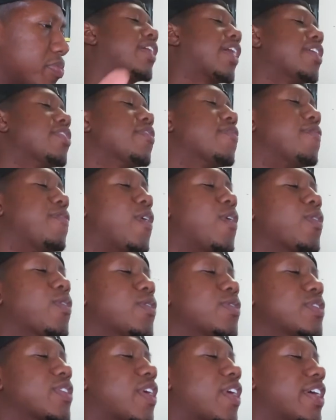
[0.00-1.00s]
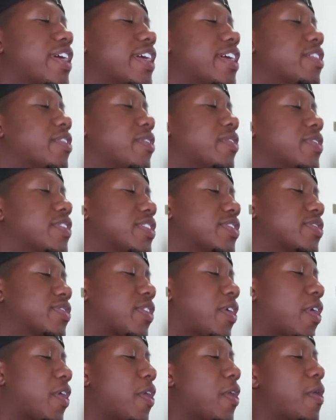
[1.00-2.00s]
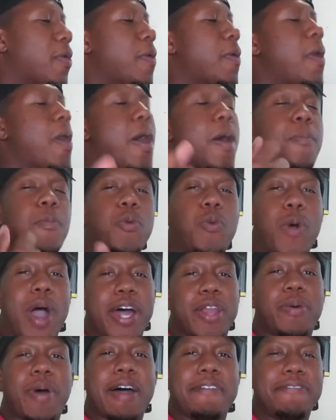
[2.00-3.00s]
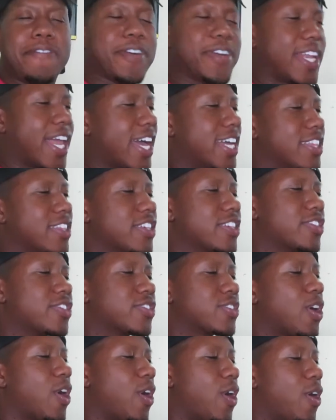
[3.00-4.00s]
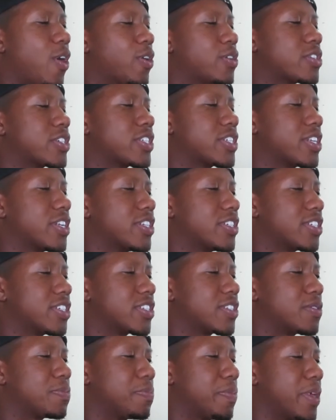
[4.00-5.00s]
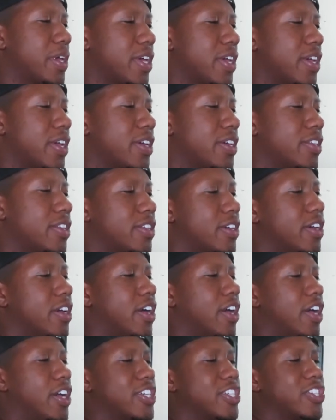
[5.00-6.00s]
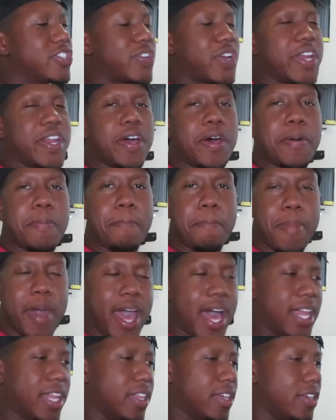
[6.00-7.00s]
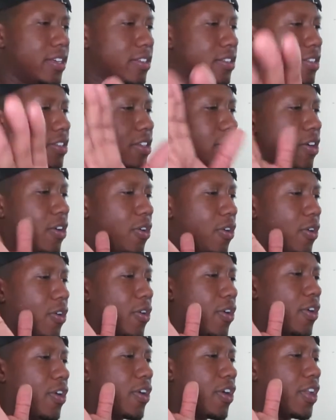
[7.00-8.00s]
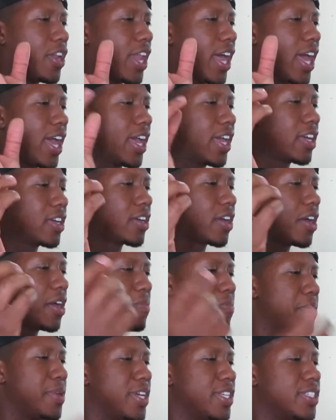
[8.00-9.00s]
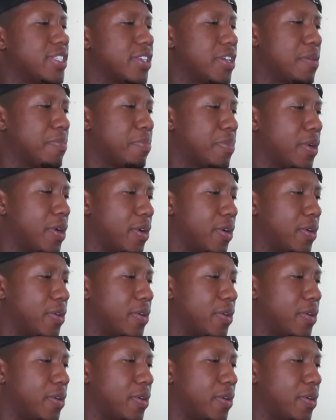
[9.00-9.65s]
Okay, the vocals are hit on this song. But why do I feel like this song should have just been a straight up ballad? Or like a mid-tempo.